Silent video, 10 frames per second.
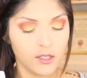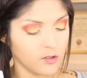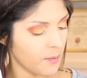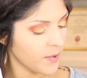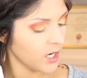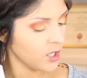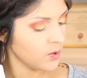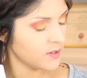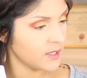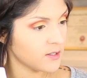So I'm gonna
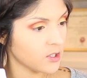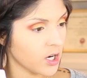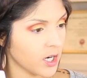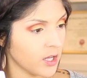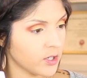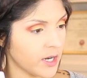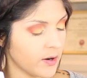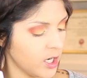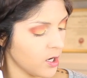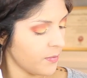use this dark color
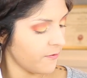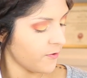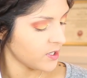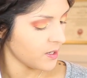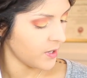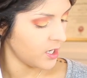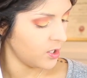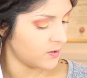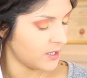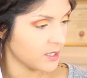down here, but first I'm gonna
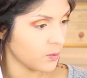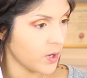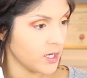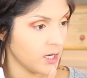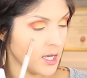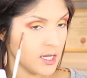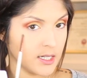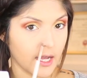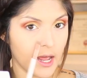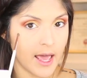use this one
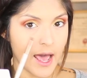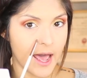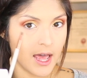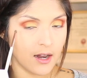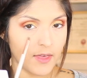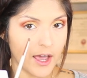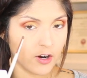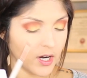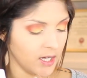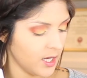to kind of add
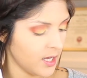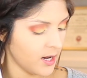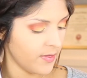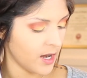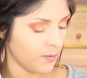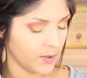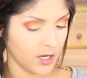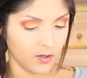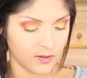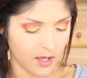that gradient, and then I'm
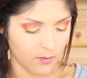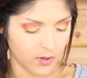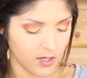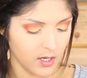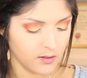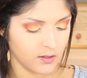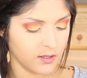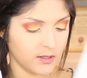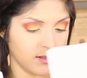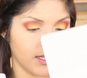gonna use that one. So
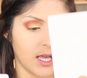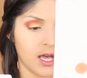this is